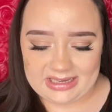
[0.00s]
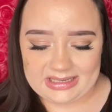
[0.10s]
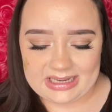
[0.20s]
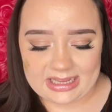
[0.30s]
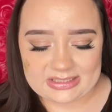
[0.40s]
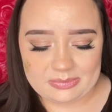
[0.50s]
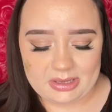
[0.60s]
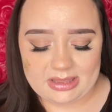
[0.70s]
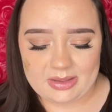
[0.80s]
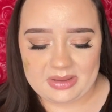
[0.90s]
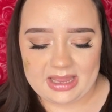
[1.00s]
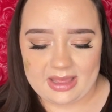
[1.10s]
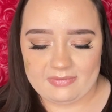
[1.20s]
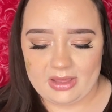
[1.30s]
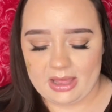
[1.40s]
next one that we
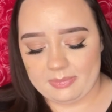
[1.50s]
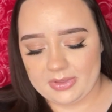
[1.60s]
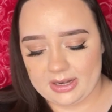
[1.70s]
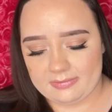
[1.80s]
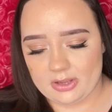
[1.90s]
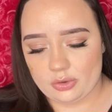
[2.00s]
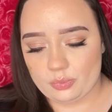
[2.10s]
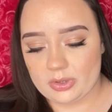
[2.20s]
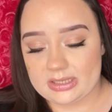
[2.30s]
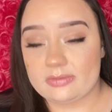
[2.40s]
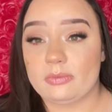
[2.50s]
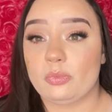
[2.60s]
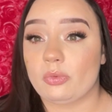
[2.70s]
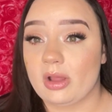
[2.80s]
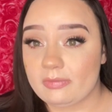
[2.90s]
have up that I found was from
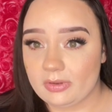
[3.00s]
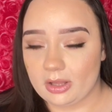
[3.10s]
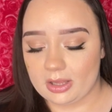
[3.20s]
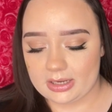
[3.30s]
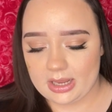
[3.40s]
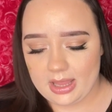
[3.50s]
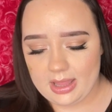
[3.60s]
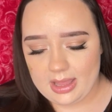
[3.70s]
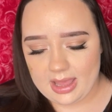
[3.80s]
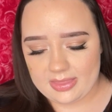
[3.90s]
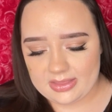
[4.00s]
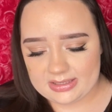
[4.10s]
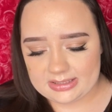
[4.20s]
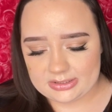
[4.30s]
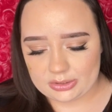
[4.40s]
Revlon, and
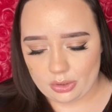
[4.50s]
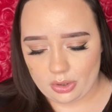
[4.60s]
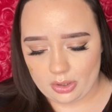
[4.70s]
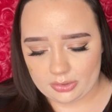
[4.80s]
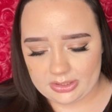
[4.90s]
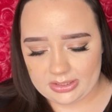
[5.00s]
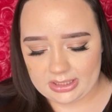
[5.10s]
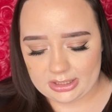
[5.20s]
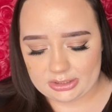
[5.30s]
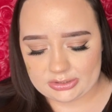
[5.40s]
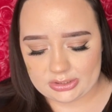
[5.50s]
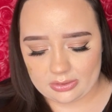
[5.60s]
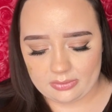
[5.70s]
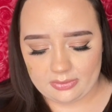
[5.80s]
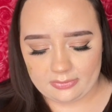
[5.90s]
this is called the
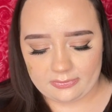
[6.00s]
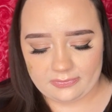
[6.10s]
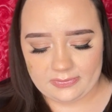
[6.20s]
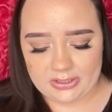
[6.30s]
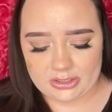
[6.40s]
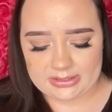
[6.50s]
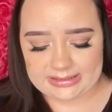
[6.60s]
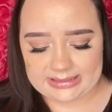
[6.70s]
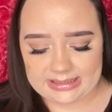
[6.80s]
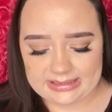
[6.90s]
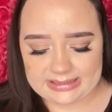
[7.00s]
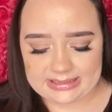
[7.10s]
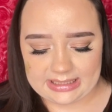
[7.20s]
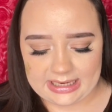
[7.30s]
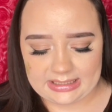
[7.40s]
So Fierce
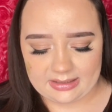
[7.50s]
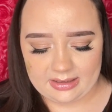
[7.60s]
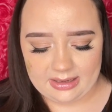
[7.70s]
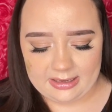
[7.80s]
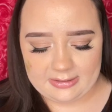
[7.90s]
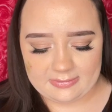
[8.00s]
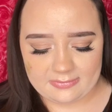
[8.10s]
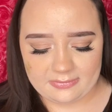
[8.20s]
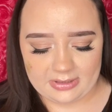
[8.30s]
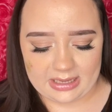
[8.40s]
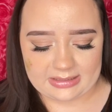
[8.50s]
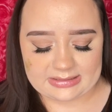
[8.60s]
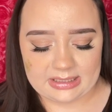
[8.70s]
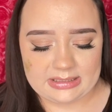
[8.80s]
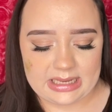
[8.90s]
Slight
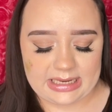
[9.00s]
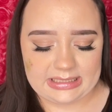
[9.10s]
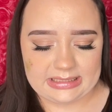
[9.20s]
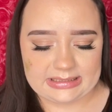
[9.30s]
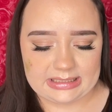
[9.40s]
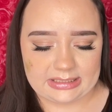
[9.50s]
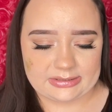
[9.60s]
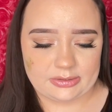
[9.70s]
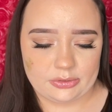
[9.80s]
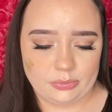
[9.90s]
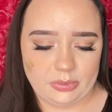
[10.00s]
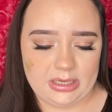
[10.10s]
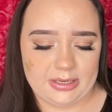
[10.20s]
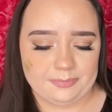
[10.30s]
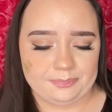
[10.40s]
Flex 963.